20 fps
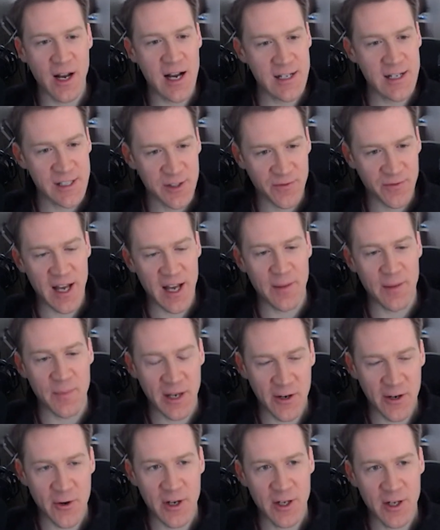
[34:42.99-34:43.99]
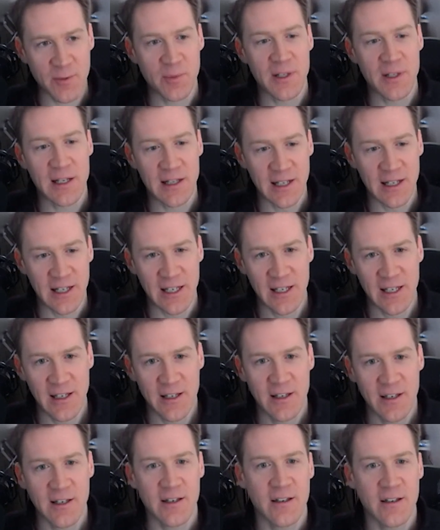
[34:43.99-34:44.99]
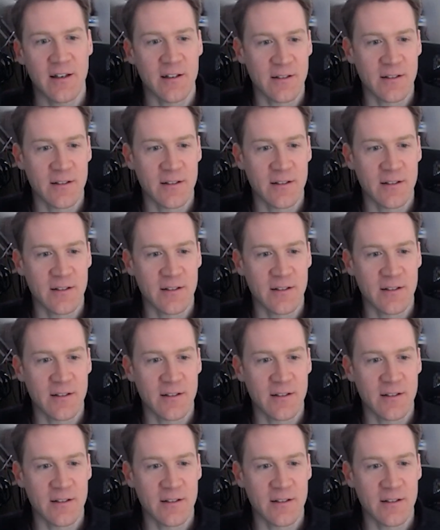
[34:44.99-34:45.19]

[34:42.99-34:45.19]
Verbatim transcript: you could ossify Bitcoin completely